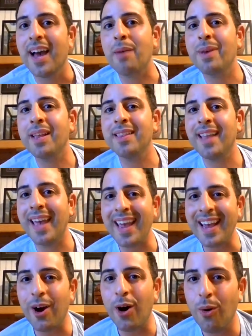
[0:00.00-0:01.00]
I mean,
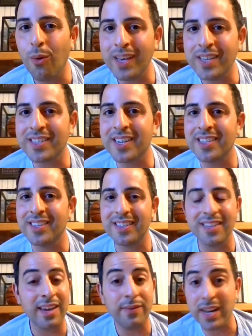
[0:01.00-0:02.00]
they always could,
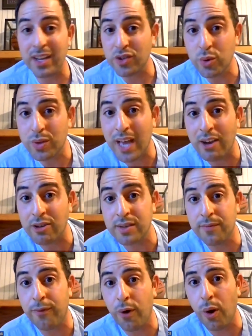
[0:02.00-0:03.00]
even in
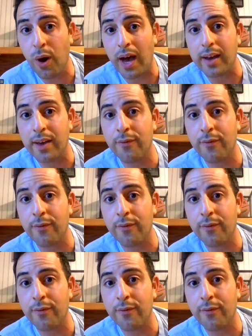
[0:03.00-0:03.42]
2004,